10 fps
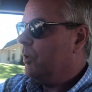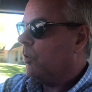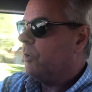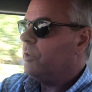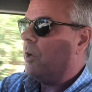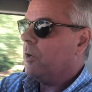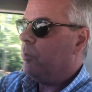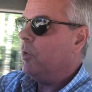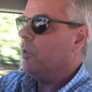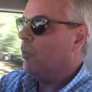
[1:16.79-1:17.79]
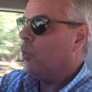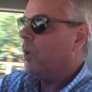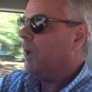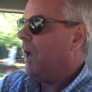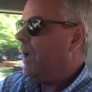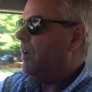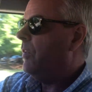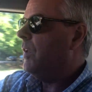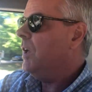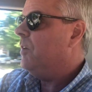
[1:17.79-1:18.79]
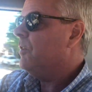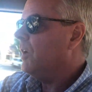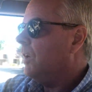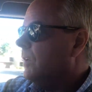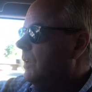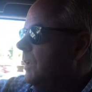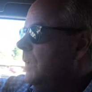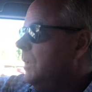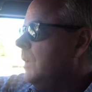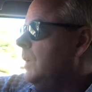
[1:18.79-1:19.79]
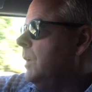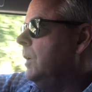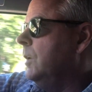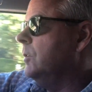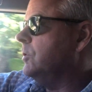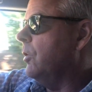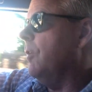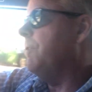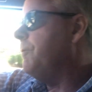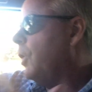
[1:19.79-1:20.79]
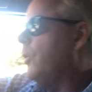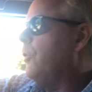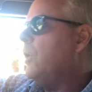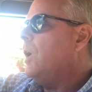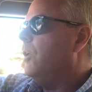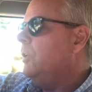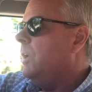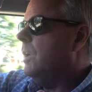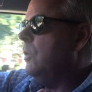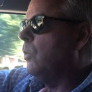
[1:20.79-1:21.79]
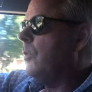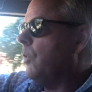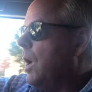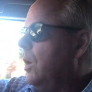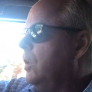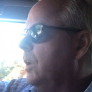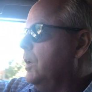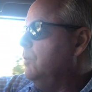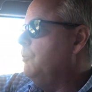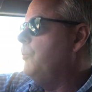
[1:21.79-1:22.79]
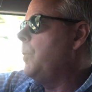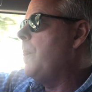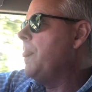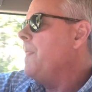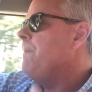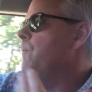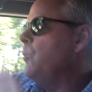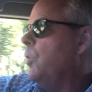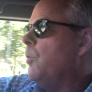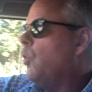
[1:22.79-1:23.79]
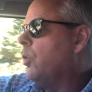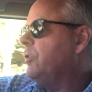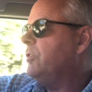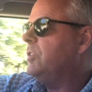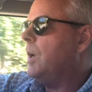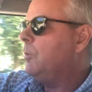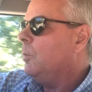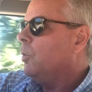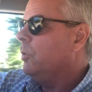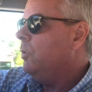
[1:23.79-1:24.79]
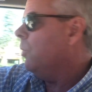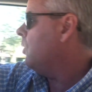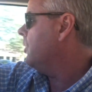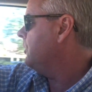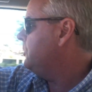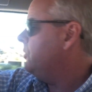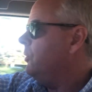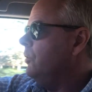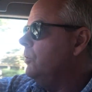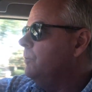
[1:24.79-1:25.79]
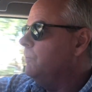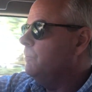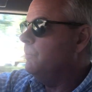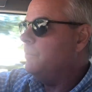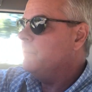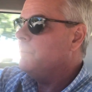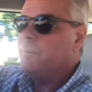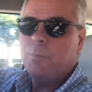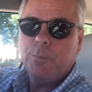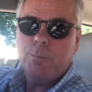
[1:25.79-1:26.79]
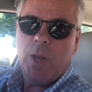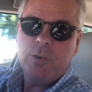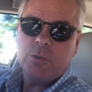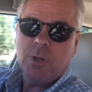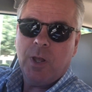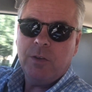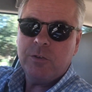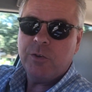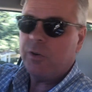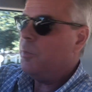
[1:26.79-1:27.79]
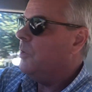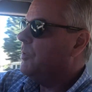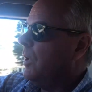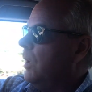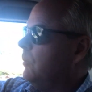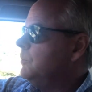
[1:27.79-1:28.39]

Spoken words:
the rush hour commute in the morning and in the evening. So the further out you get in North Raleigh, the more susceptible you are to major delays in your commute time.